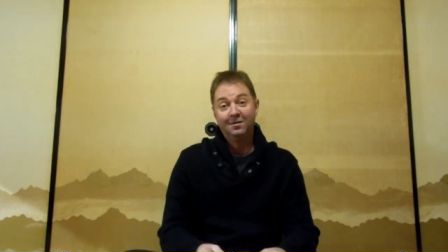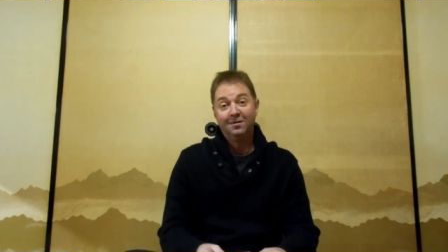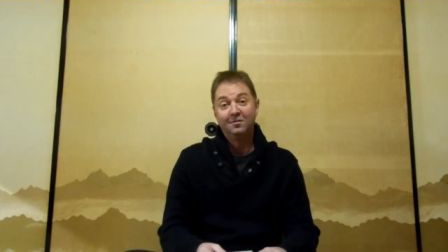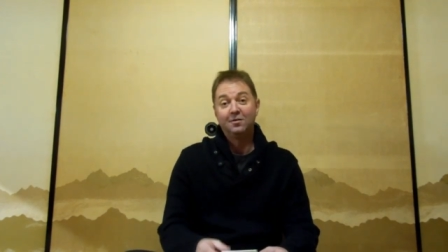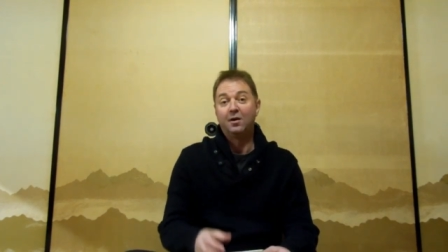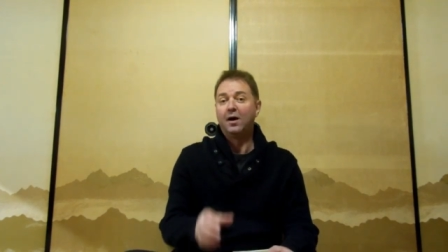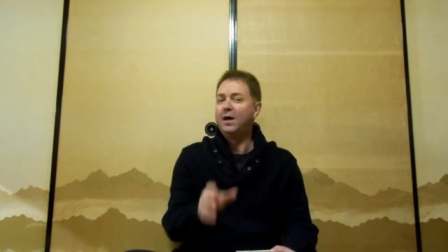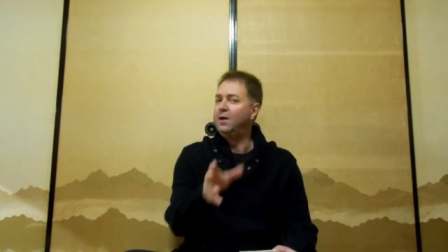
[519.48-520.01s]

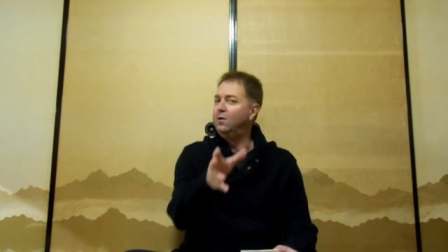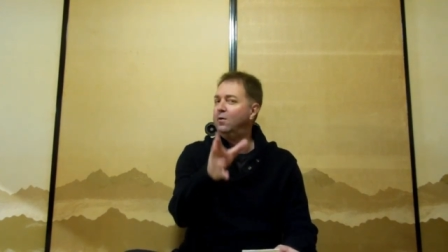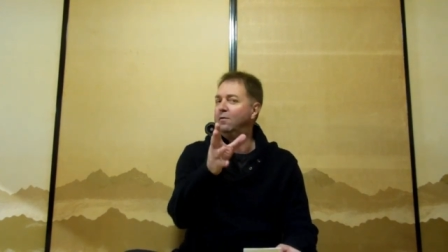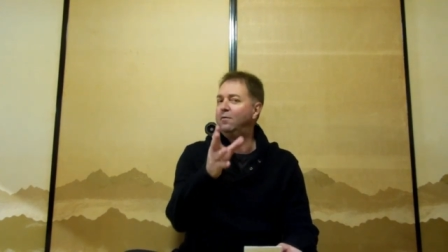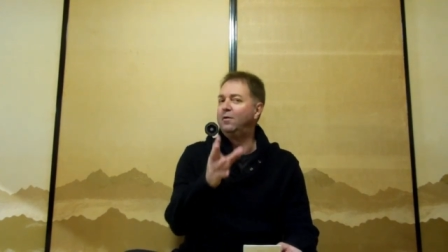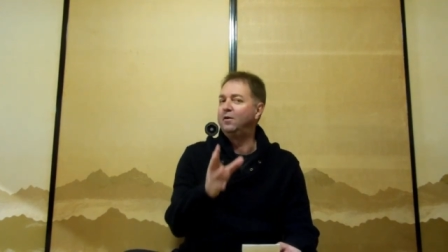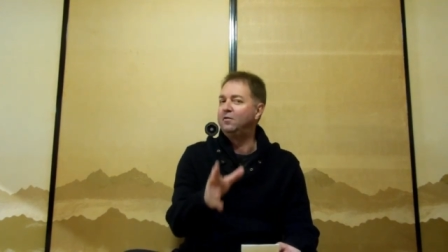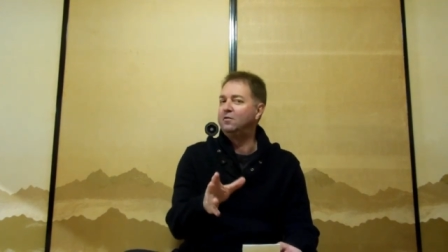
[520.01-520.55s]
So, hey, you are
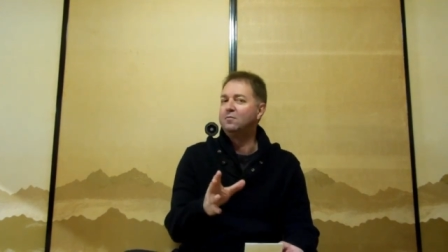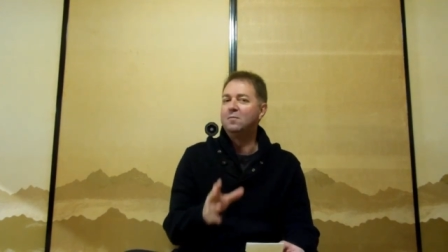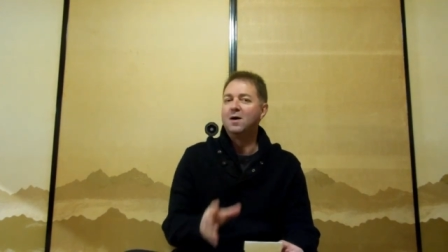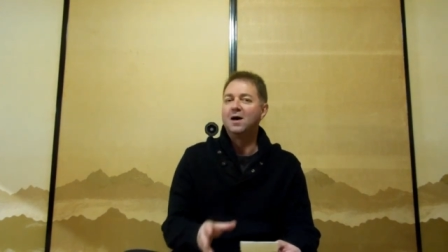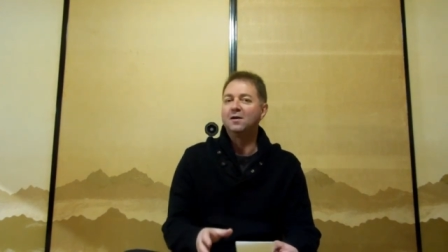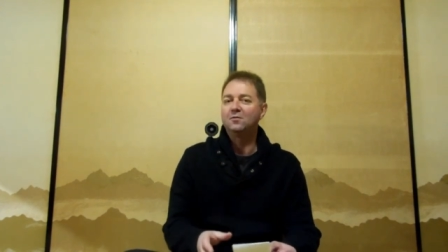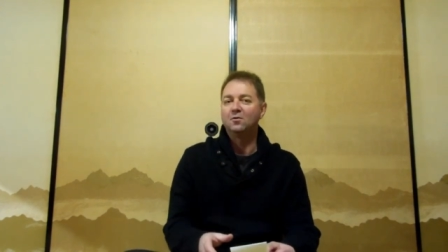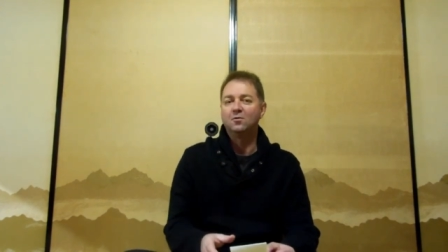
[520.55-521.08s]
very
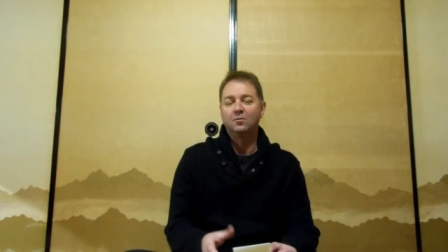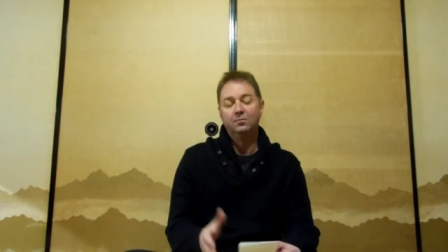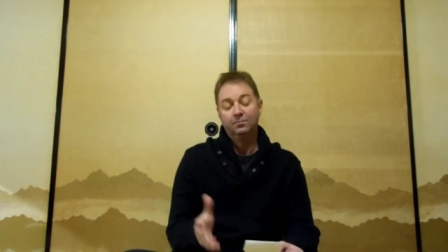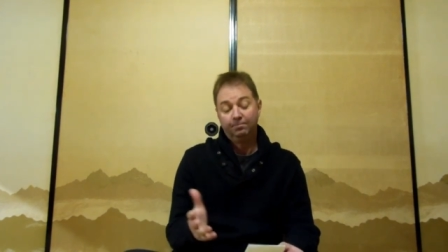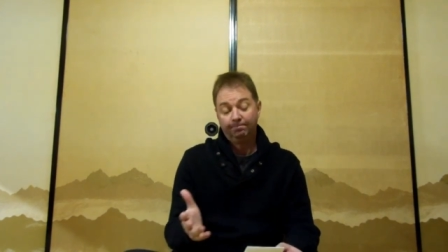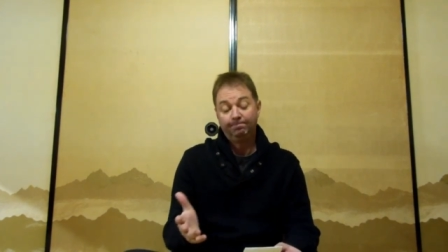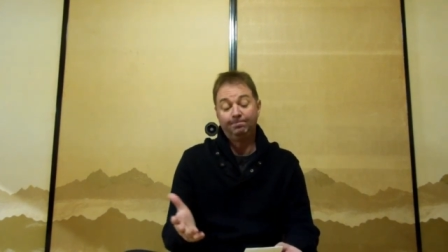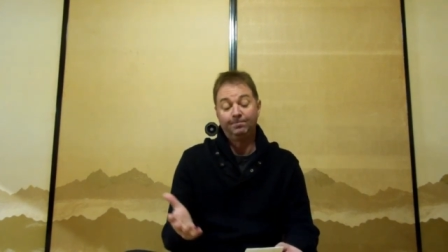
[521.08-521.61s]
smarto,
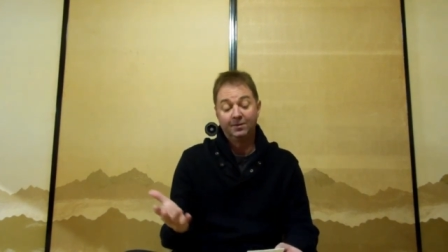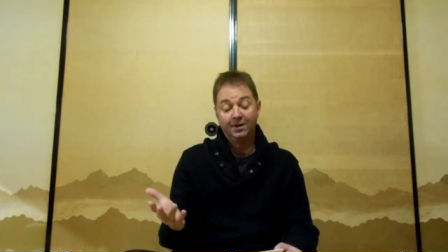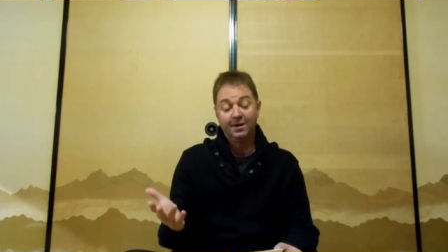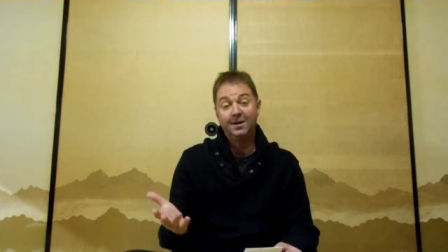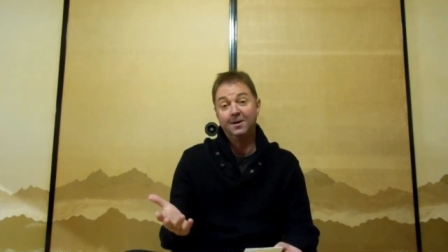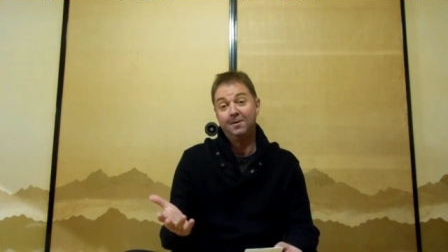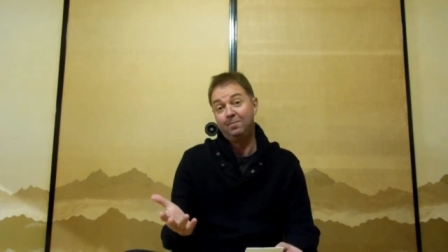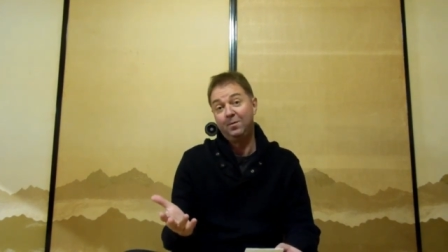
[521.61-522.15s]

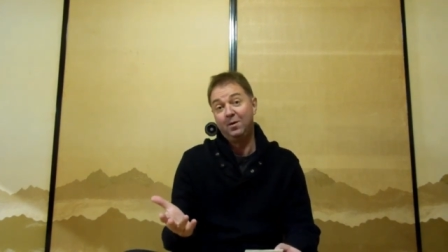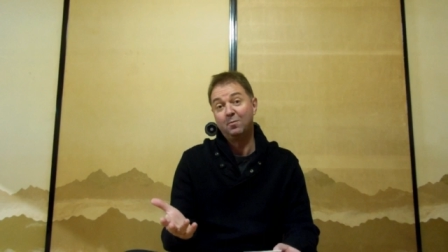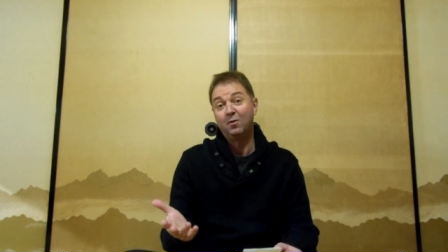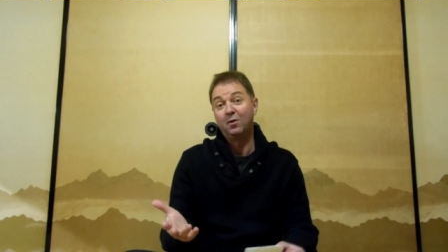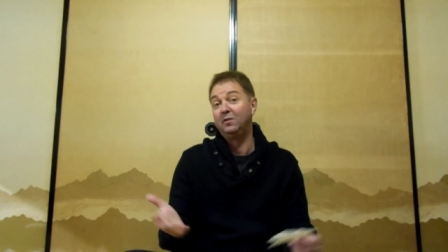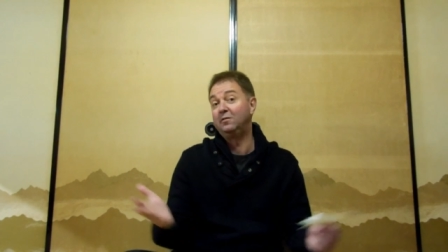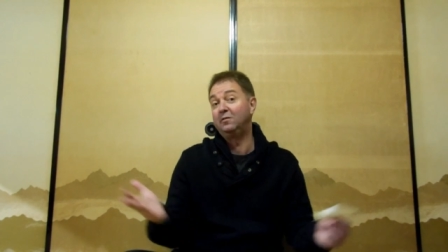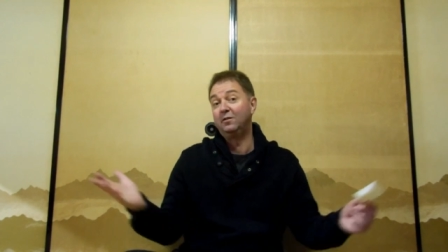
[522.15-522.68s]
okay? Your
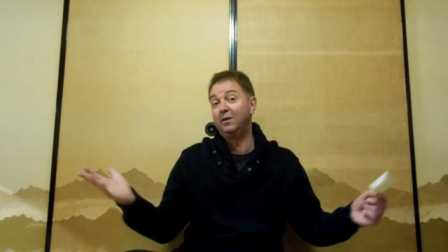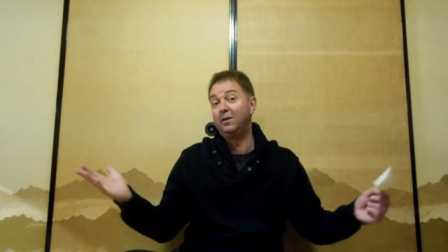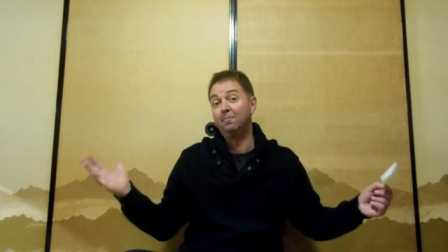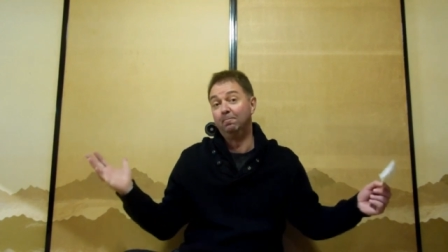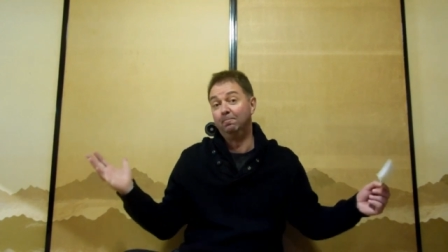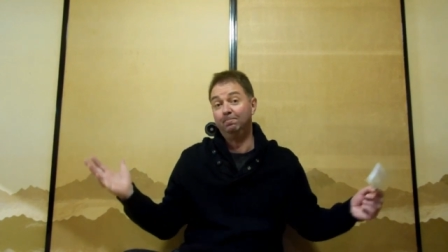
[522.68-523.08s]
body's slim.